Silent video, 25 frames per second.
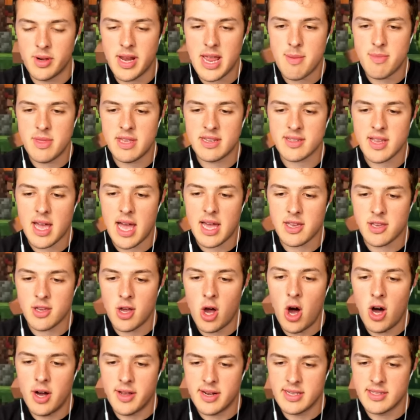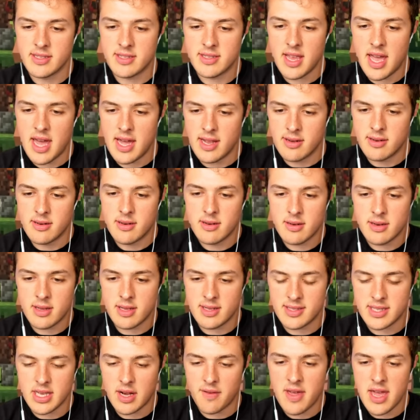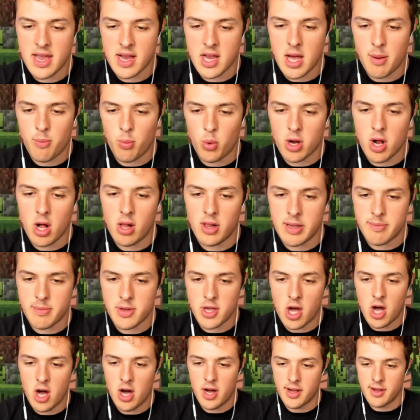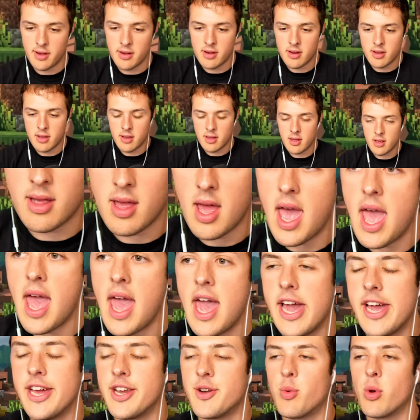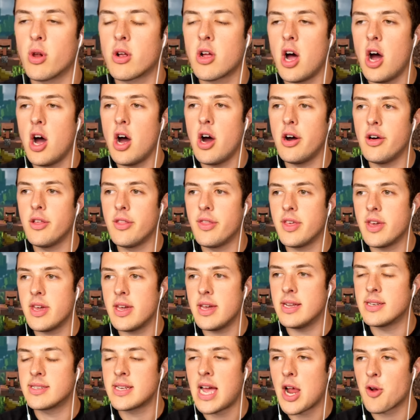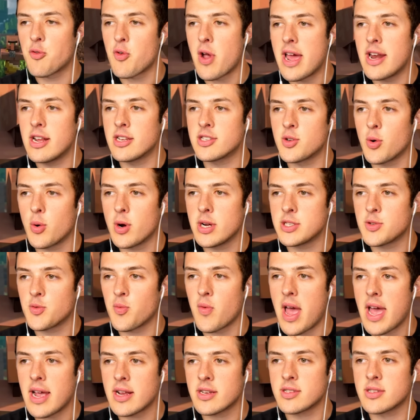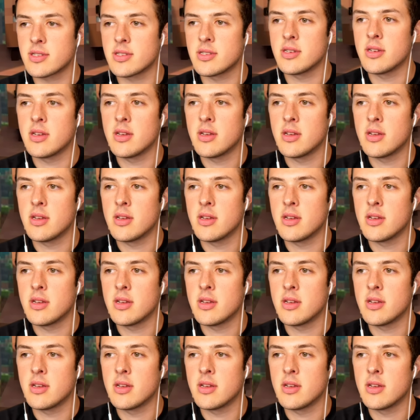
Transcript: name this guy Yawn instead. Instead of Hiccup, we'll call him Yawn. And we'll call the Tyrannosaurus Rex